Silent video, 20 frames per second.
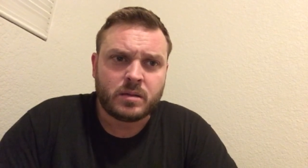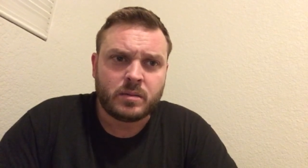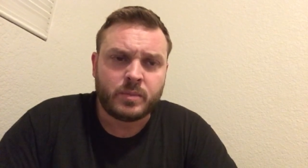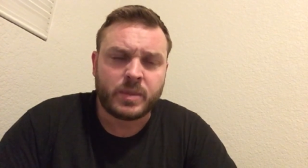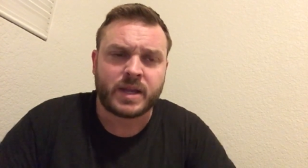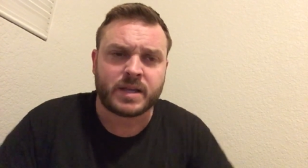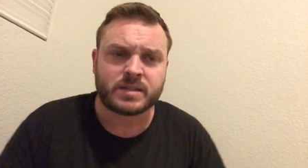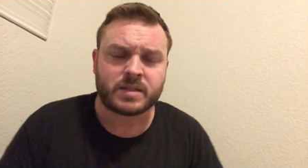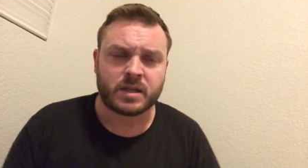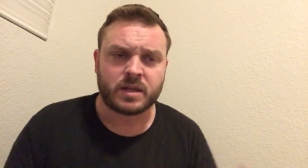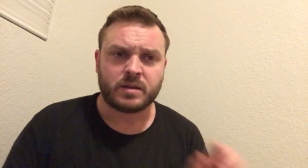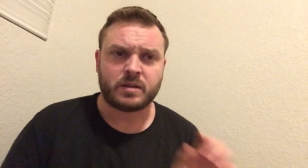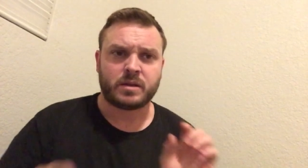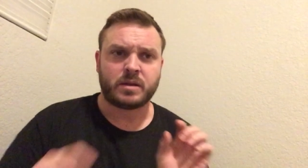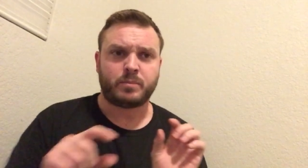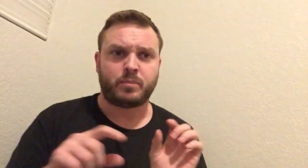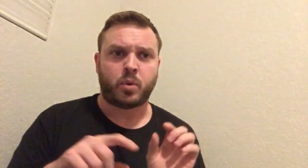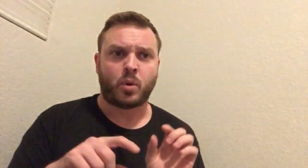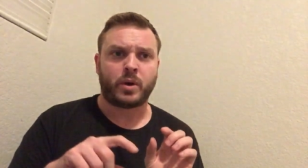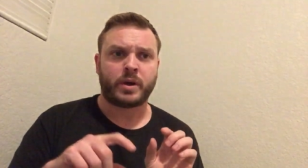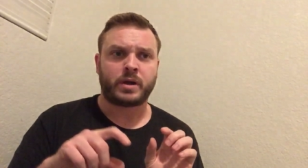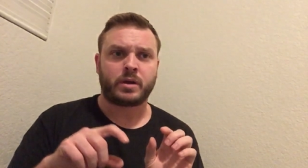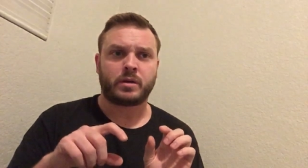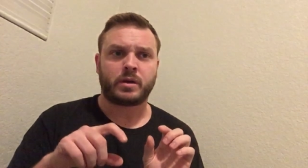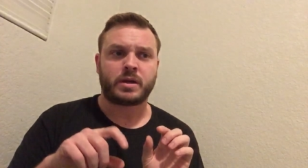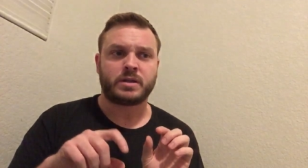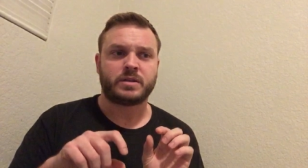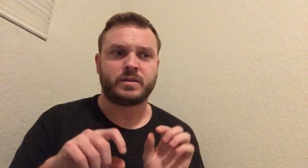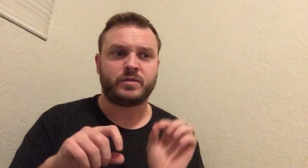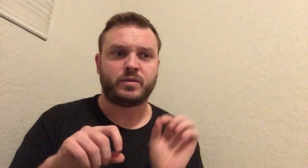the pointer,
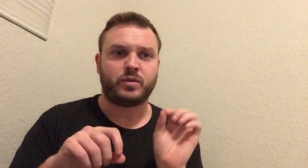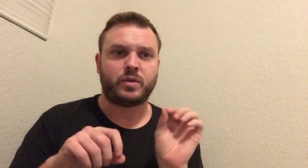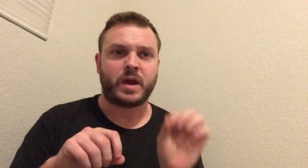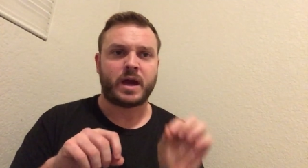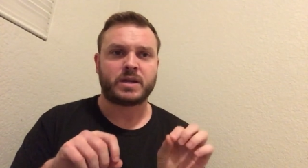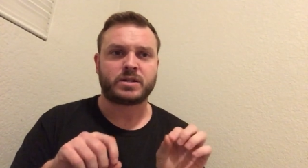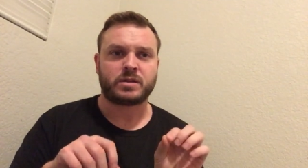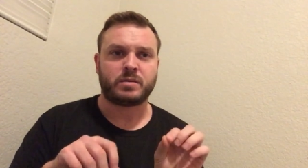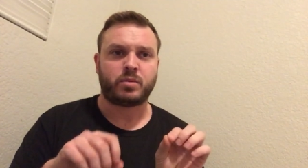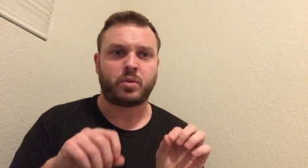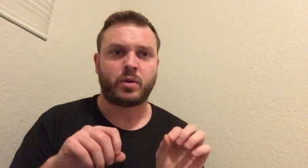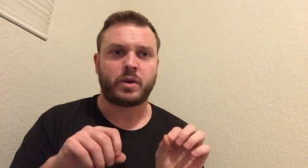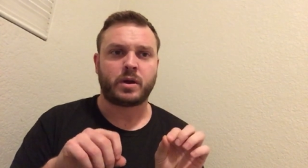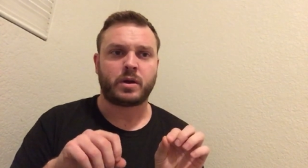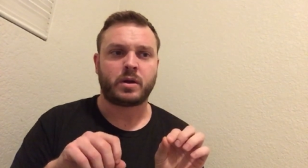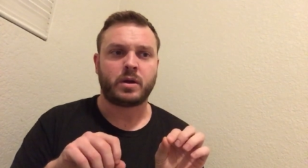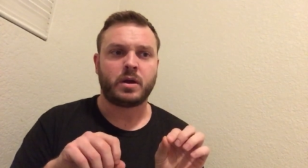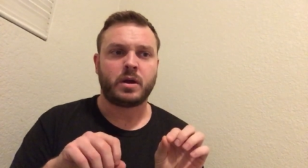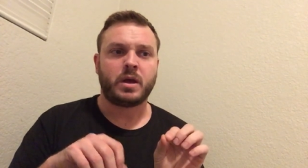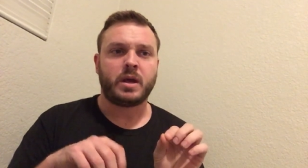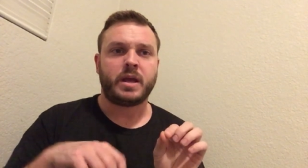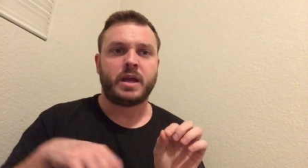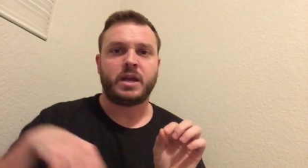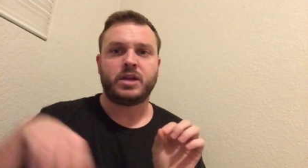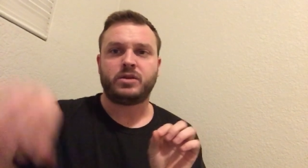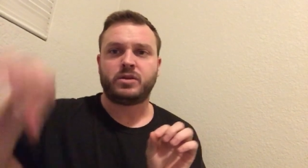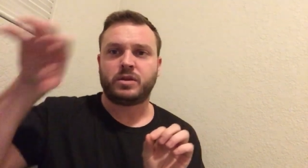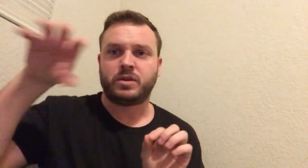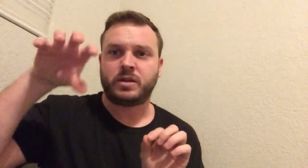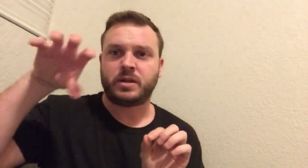because if you hash the pointer, it